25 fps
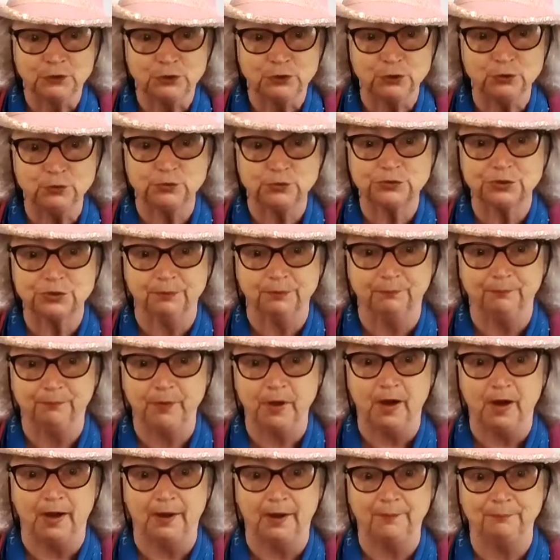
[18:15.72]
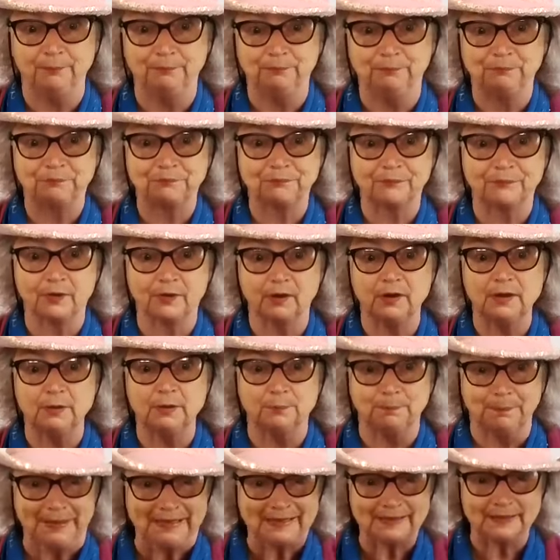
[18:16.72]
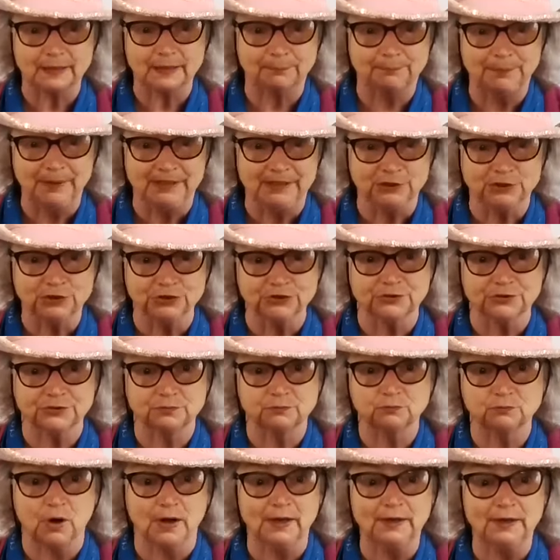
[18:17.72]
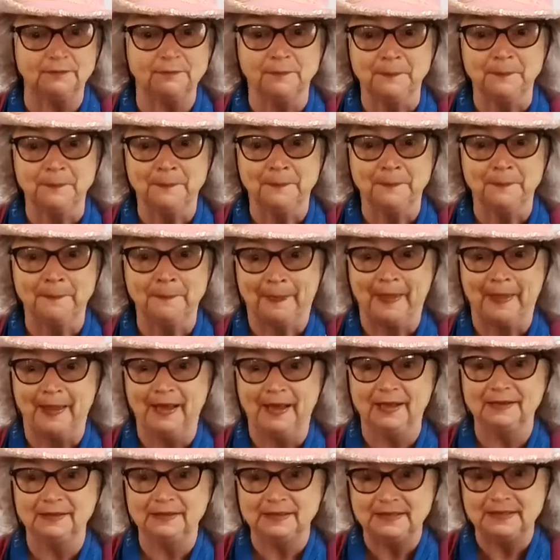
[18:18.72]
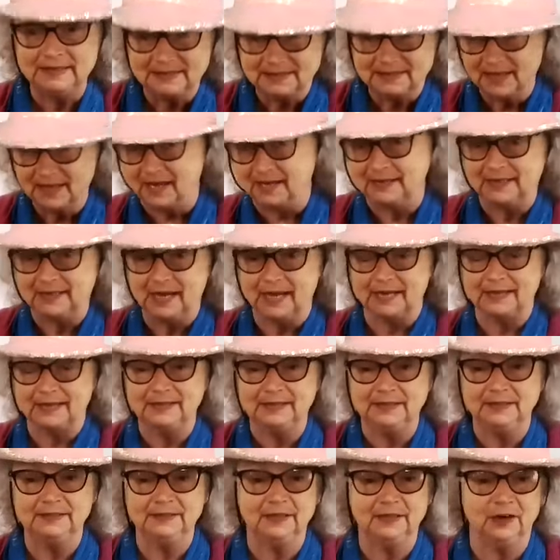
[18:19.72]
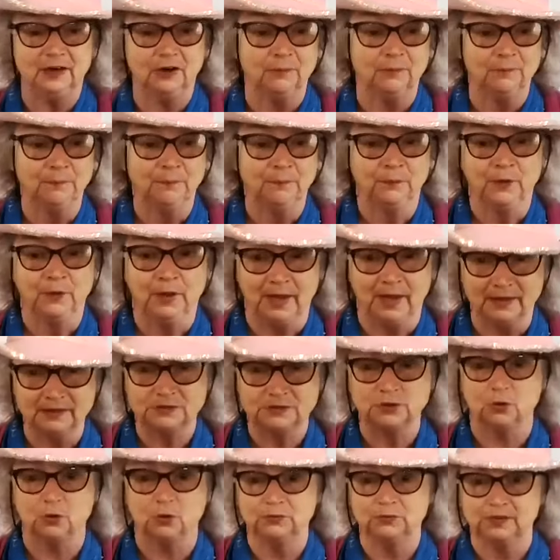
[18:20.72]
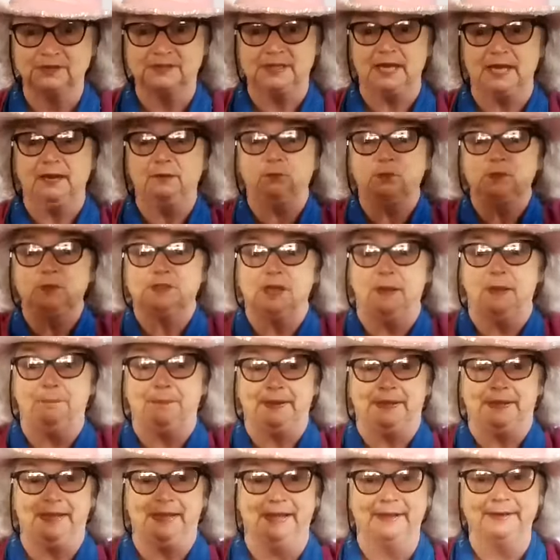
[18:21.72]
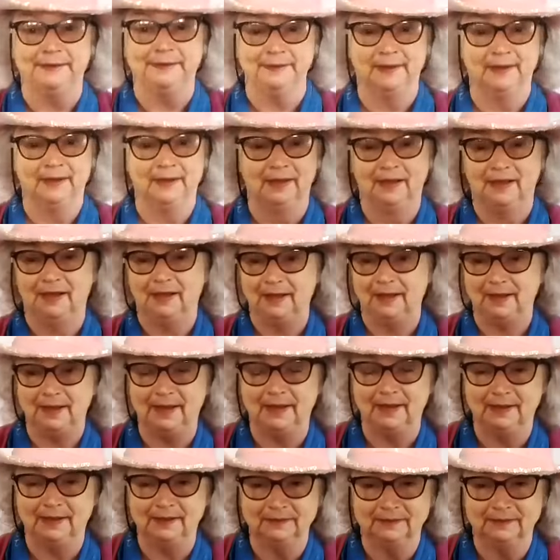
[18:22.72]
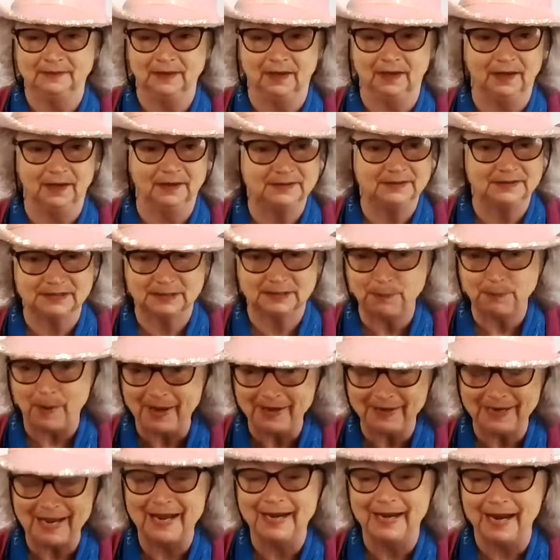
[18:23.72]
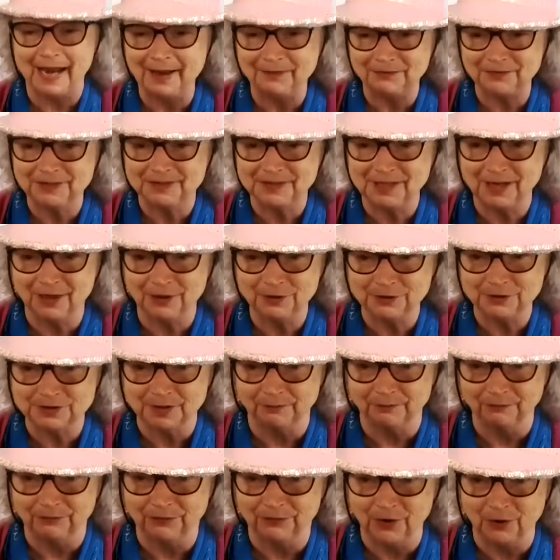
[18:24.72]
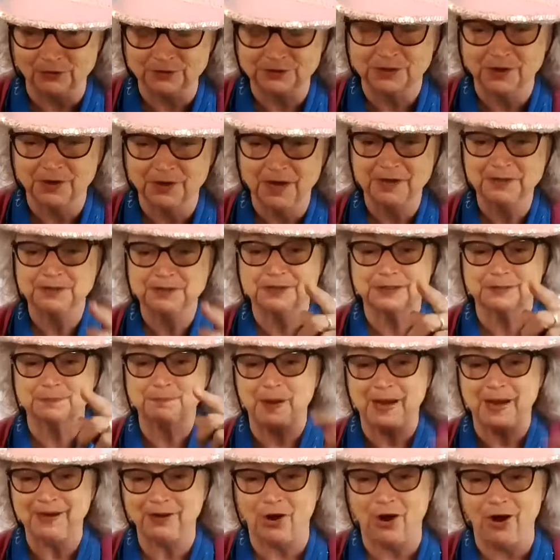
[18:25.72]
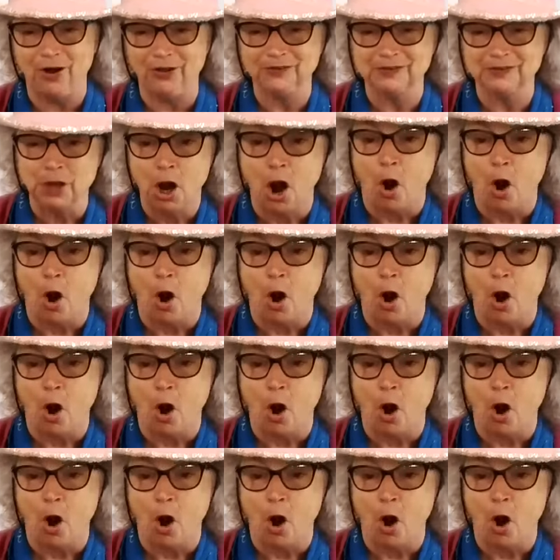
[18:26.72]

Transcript: to some um, uh, picnic benches, right? And he thought he got it in there. And so the tent was up again and uh, despite, and I have to tell you something, folks, despite all this,